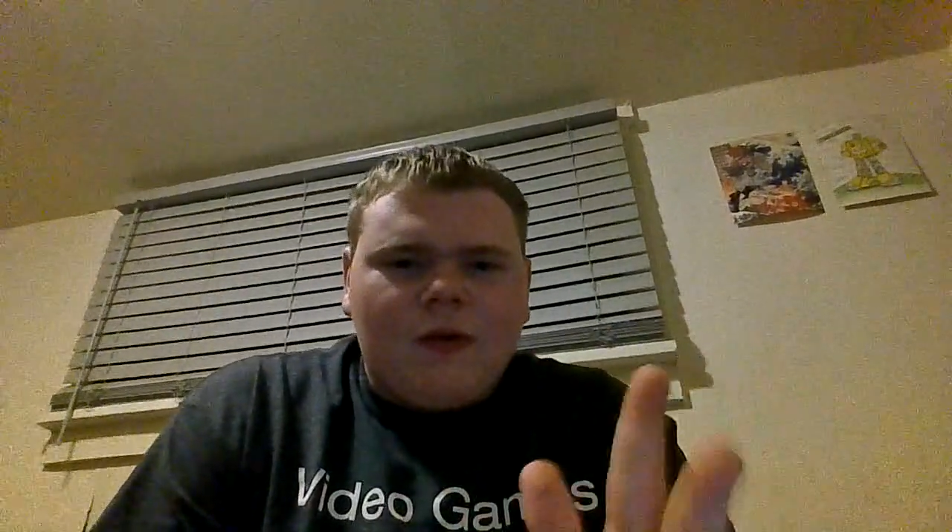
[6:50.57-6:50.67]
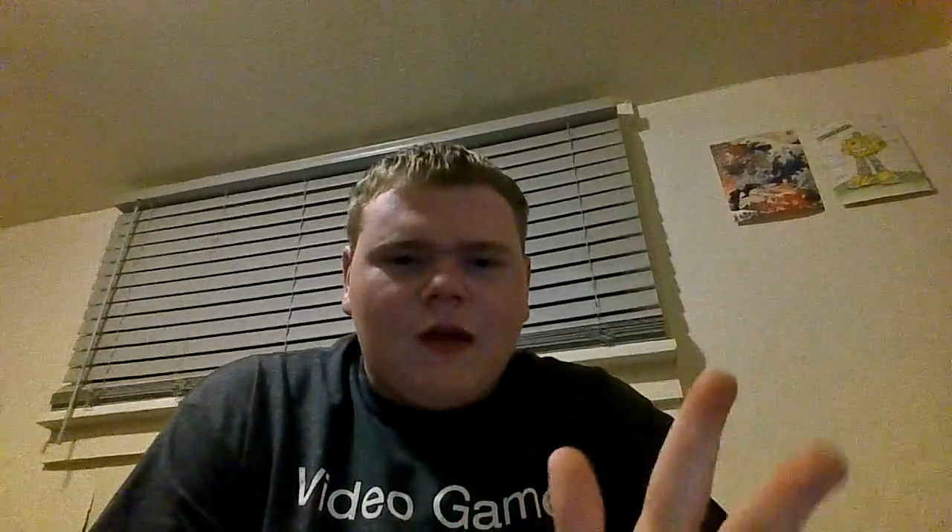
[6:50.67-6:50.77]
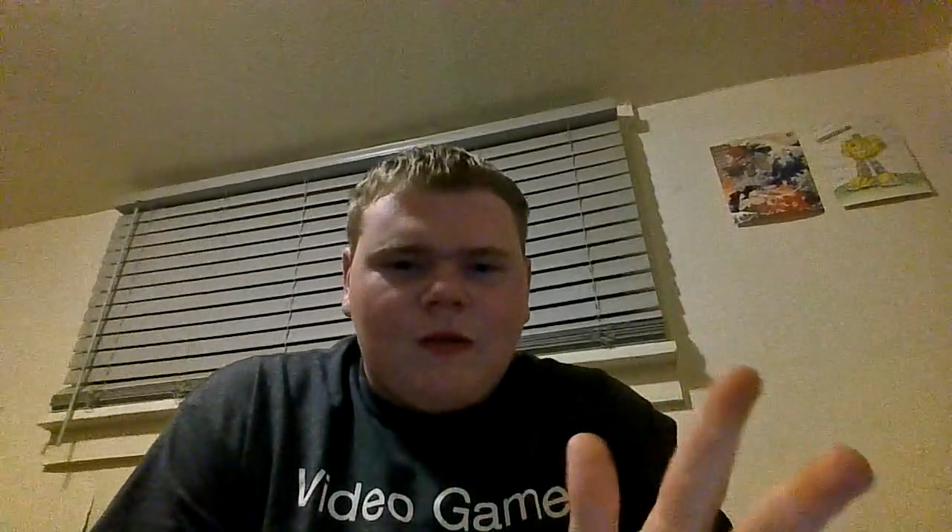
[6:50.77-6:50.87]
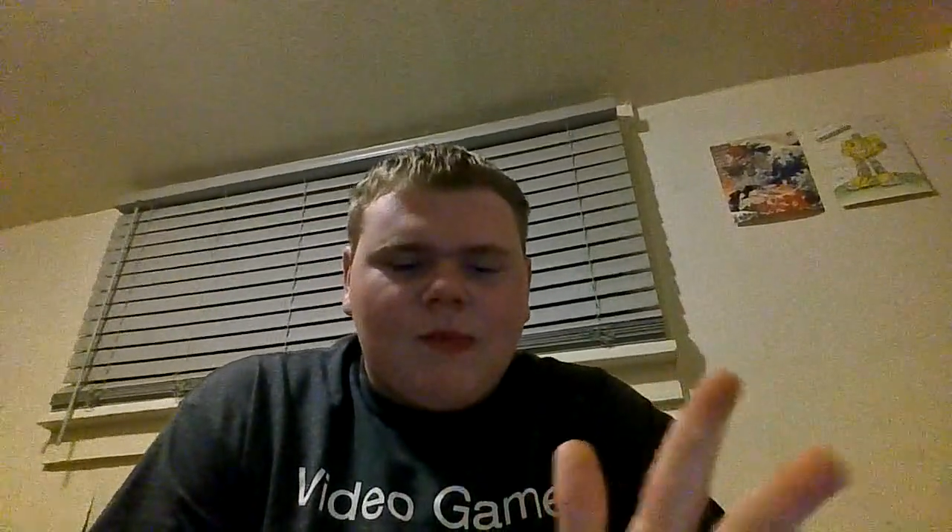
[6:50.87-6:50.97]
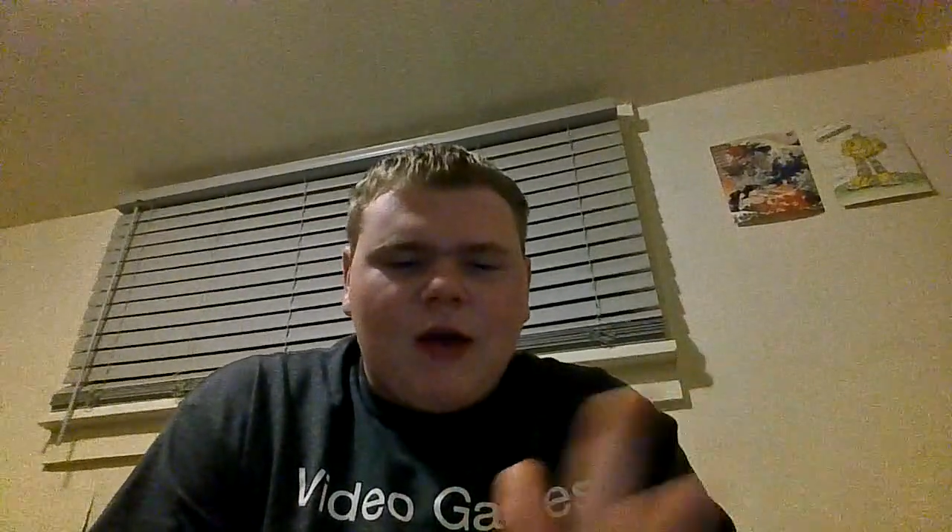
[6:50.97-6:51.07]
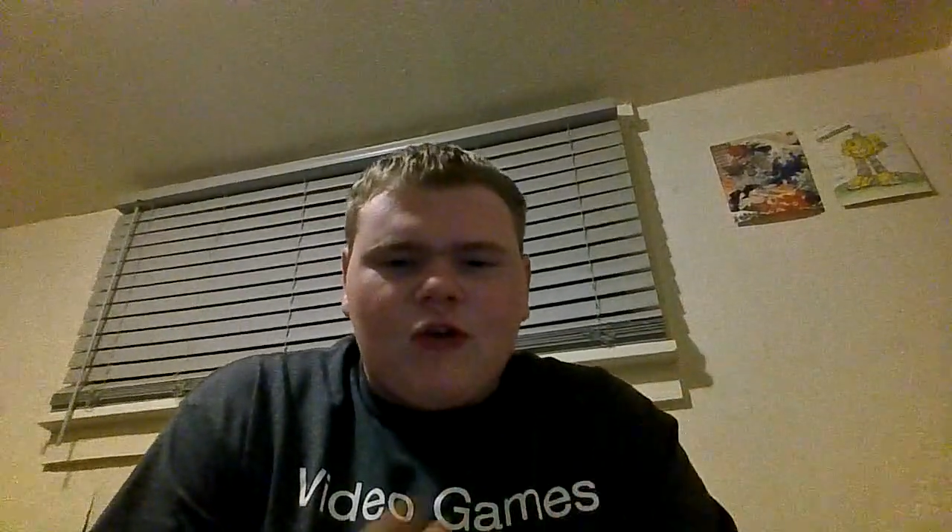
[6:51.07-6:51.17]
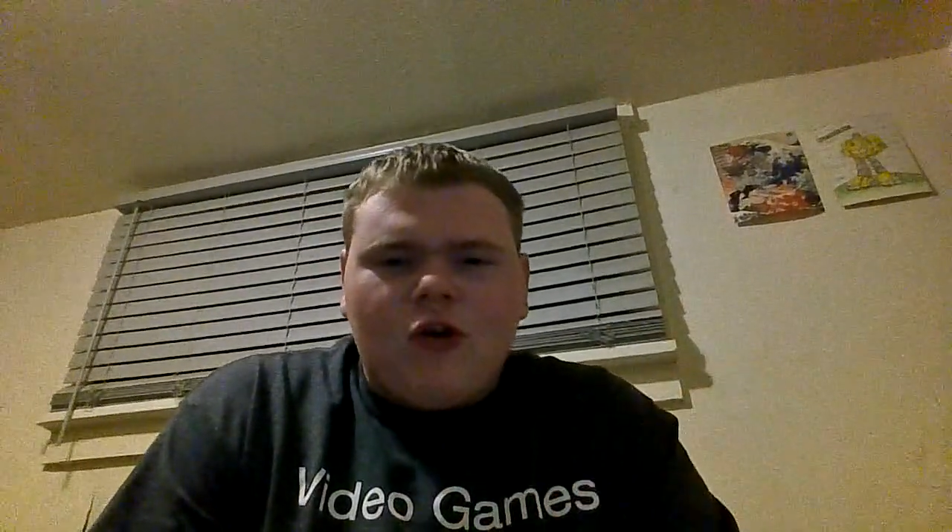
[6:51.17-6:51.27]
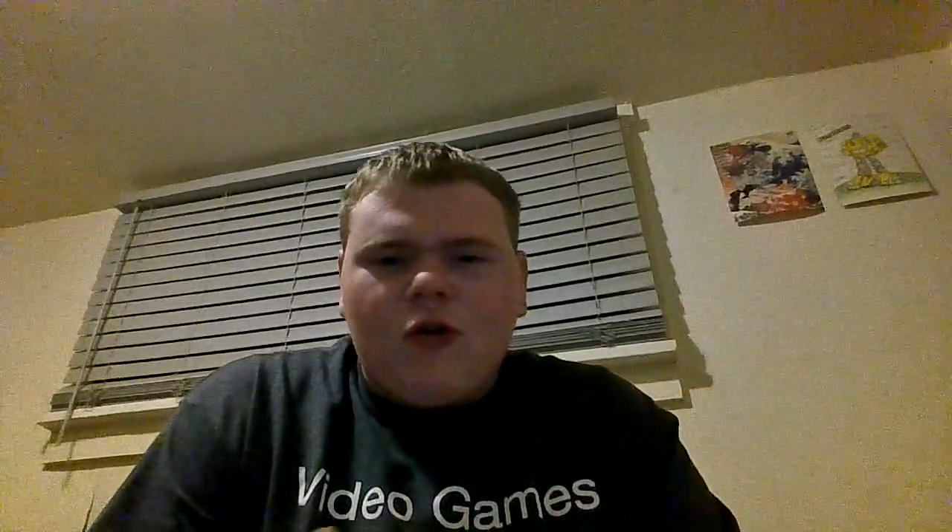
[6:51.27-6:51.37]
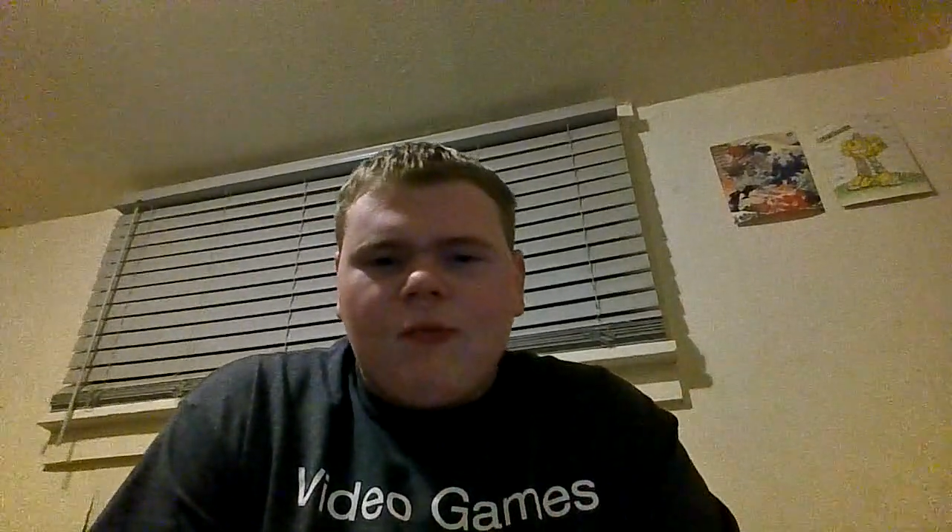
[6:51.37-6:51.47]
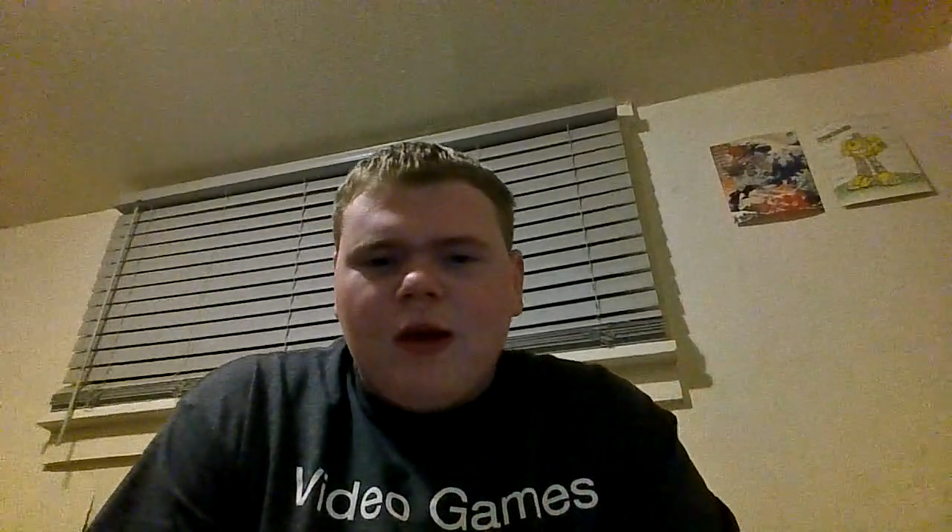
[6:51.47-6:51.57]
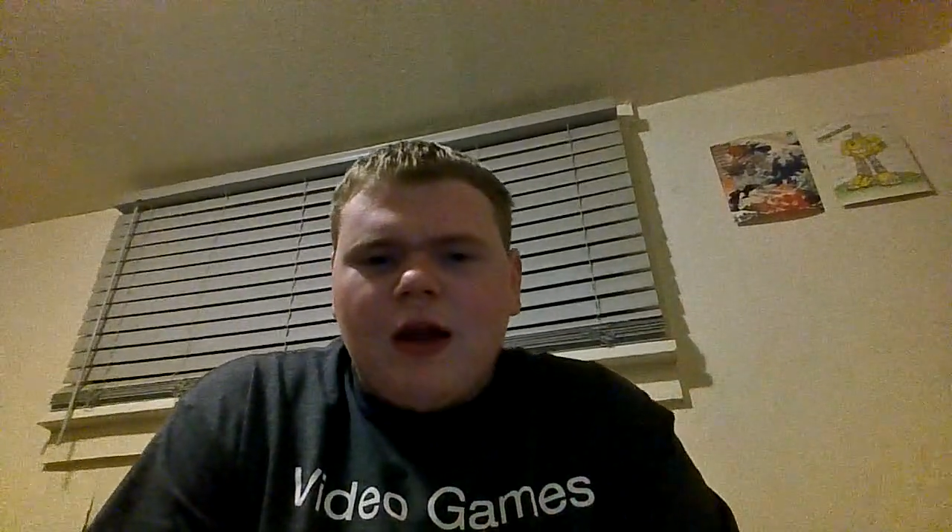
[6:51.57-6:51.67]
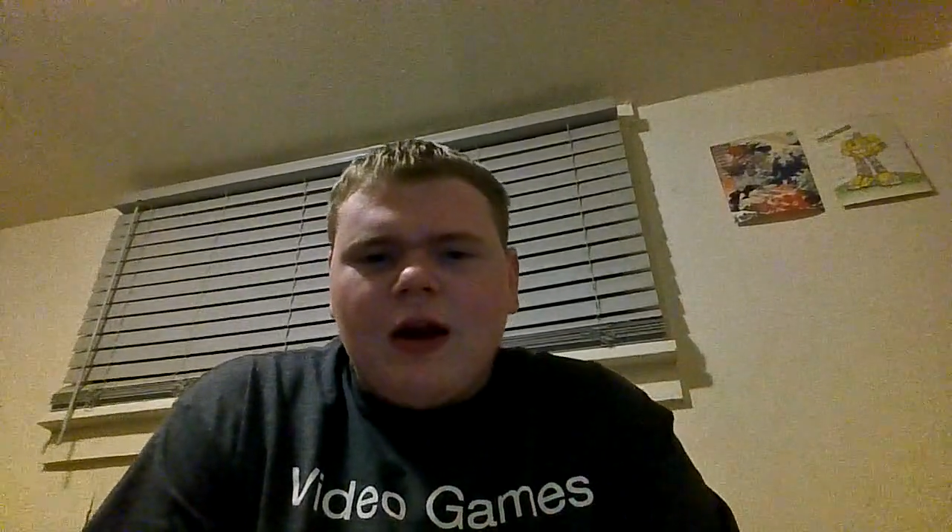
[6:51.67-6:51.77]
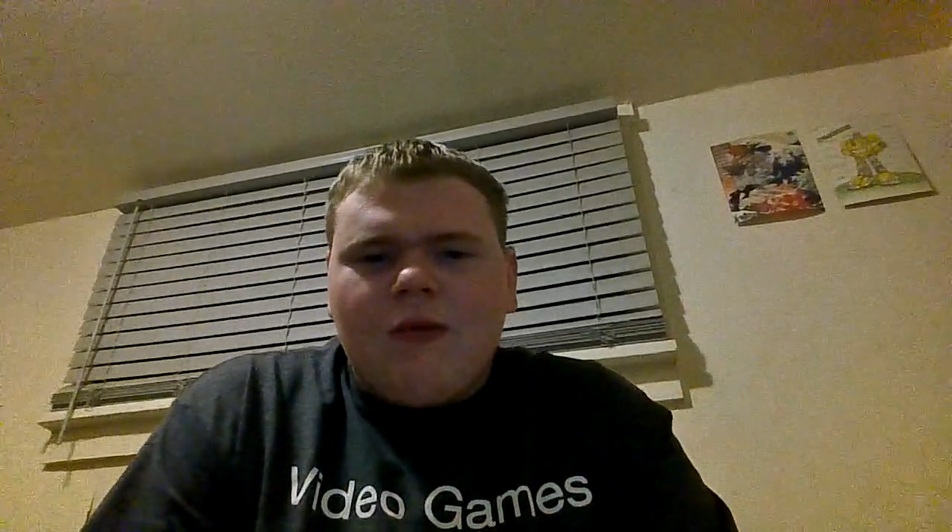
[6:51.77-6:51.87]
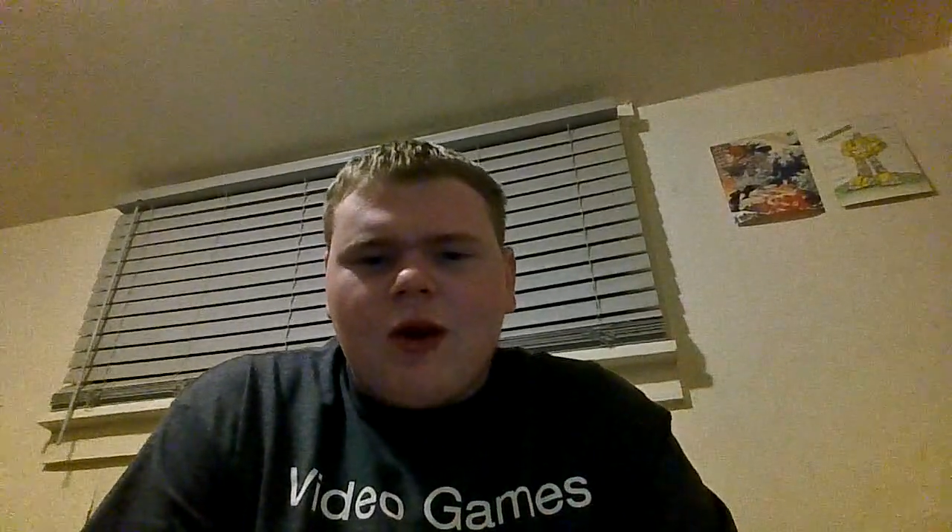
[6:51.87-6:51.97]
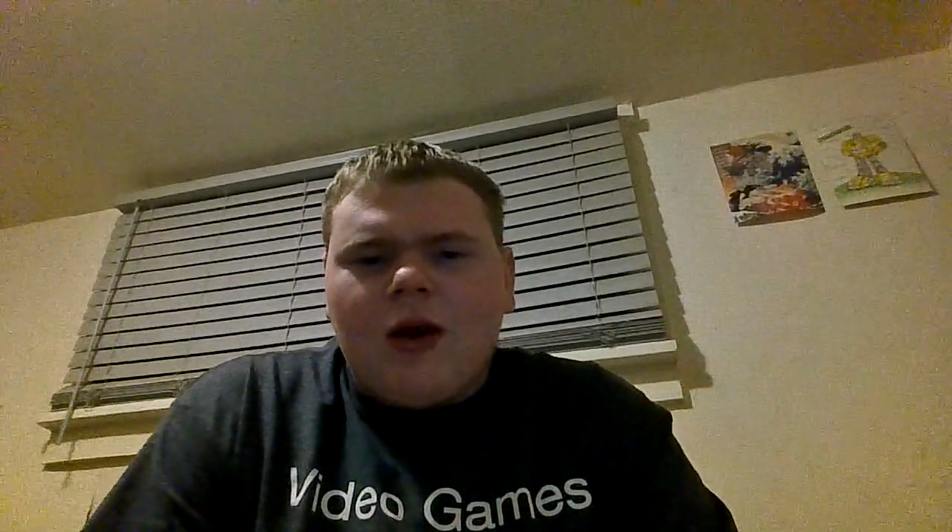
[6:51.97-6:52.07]
a bad joke, but
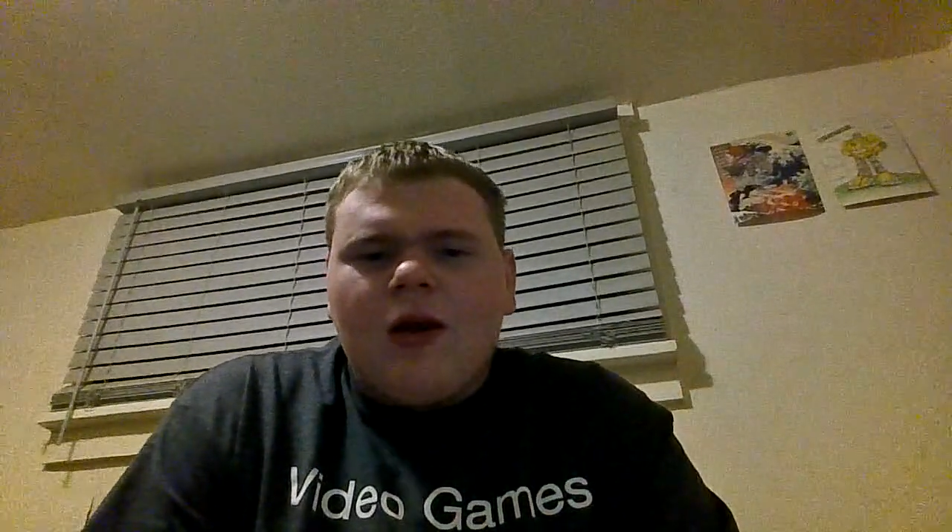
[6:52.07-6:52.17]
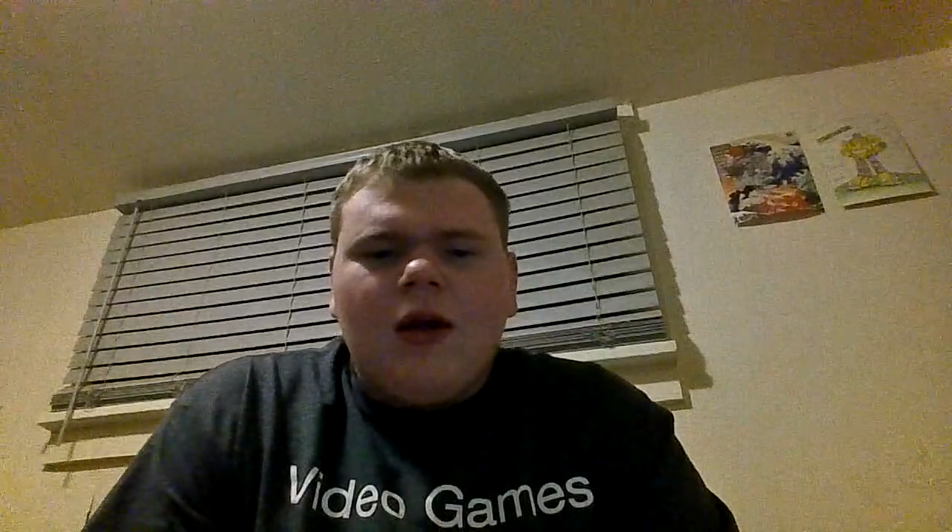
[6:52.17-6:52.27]
anyway.